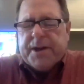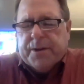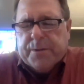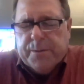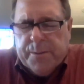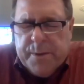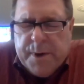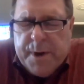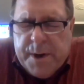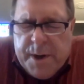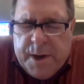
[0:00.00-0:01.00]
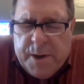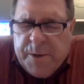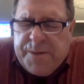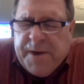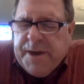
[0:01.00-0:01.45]
you.
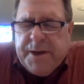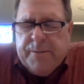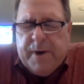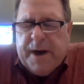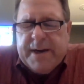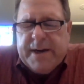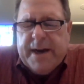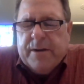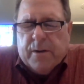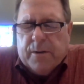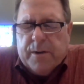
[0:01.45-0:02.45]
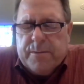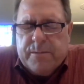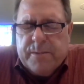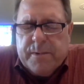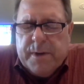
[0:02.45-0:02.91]
We thank you right now, Lord,
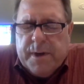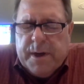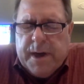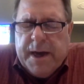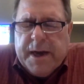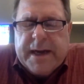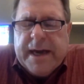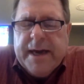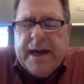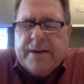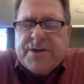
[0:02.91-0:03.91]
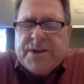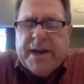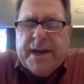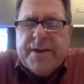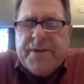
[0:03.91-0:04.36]
and again, I'll
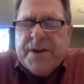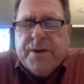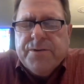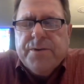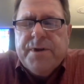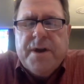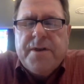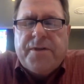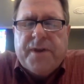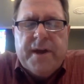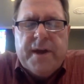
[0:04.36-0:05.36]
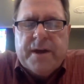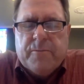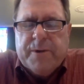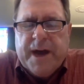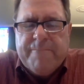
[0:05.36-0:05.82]
say it. If you don't do another thing,
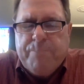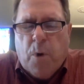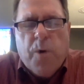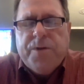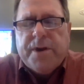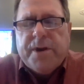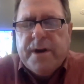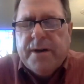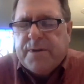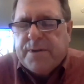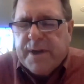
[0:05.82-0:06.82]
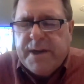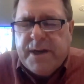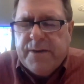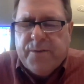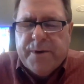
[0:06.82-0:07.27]
we yes. have more than enough to thank you for.